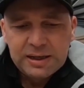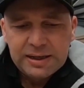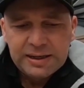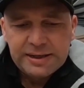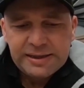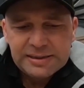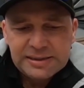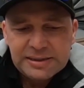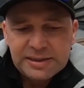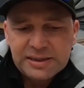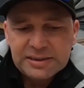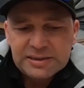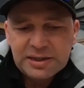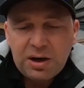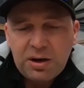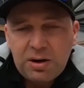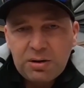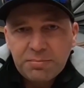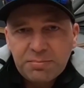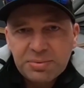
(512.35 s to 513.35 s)
is this
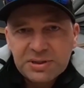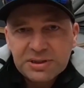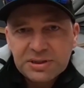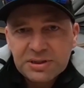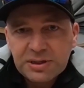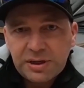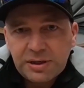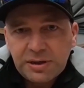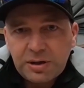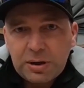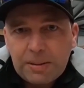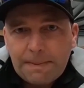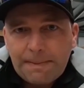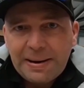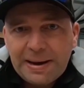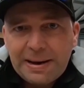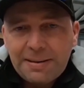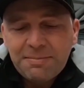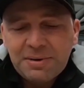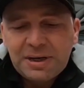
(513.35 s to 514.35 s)
Hobbs and
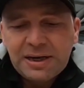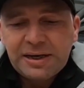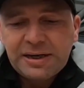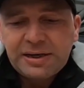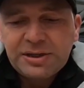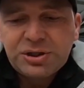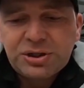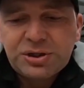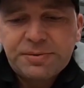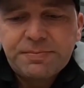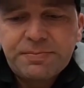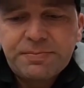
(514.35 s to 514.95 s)
RPM gauge.